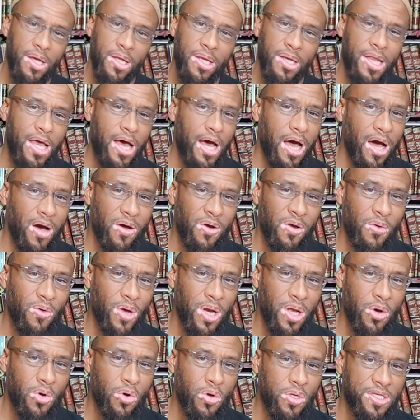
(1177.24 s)

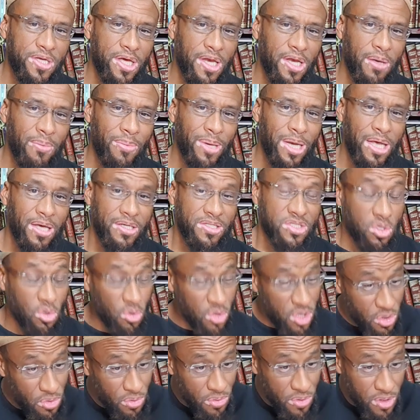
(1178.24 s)
So
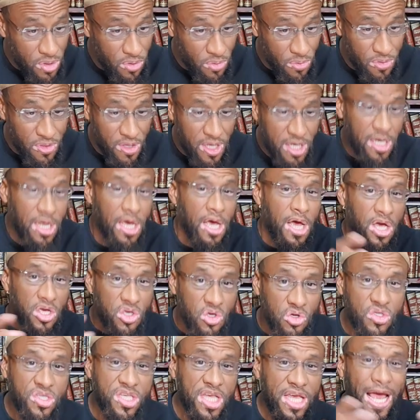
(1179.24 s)
you you then
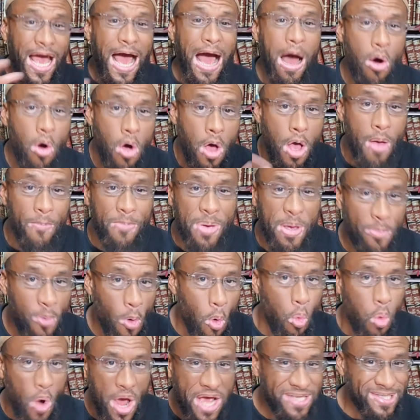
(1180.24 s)
you see how
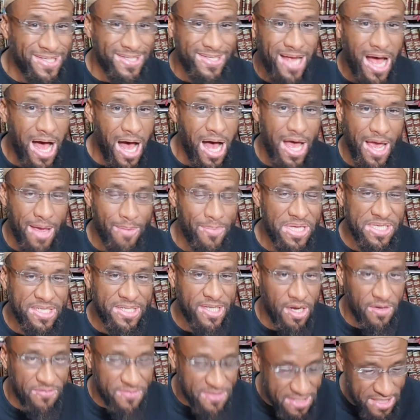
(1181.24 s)
people waste time
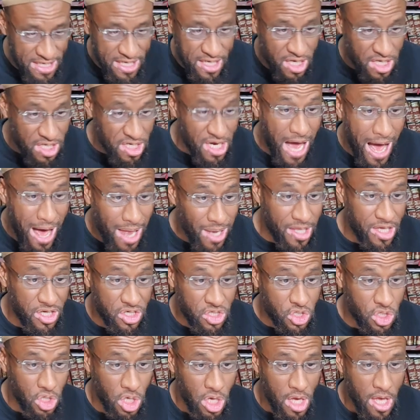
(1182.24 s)
instead of seeking
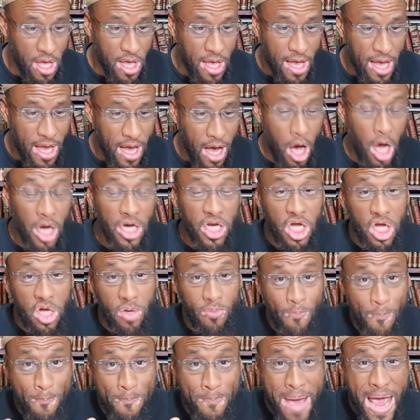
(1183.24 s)
knowledge on
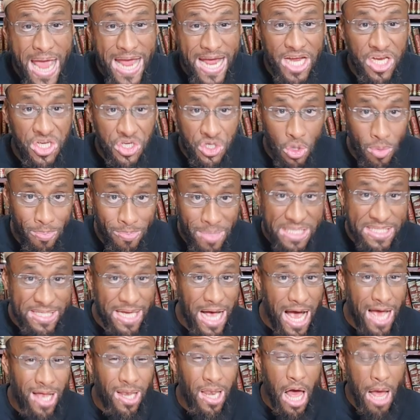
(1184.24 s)
major
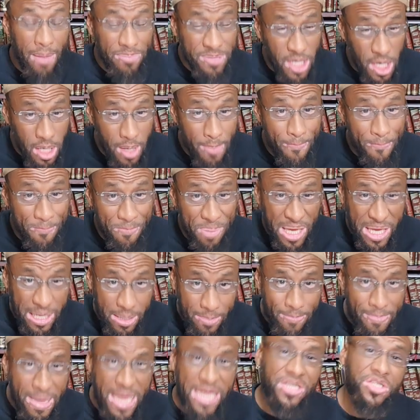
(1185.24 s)
masail. I'm talking
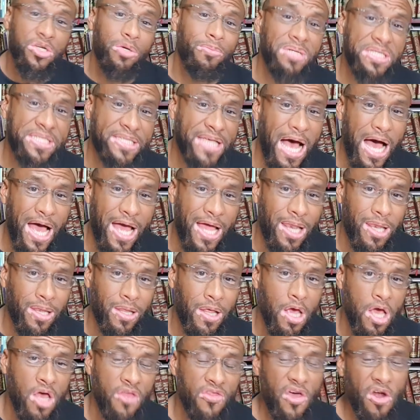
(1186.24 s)
big major masail
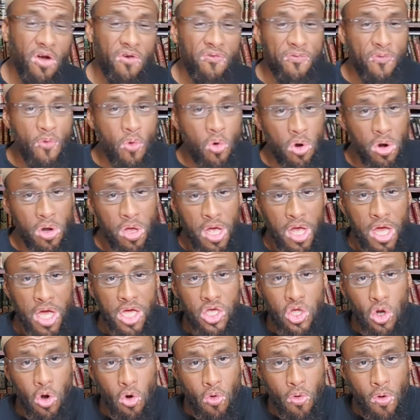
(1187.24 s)
that are for
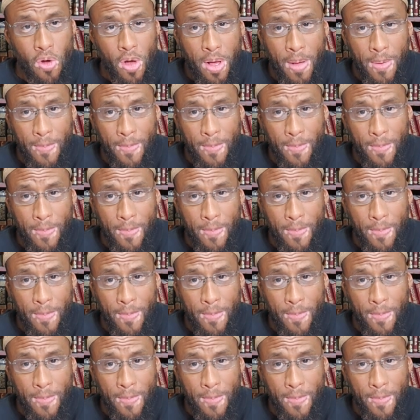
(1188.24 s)
you know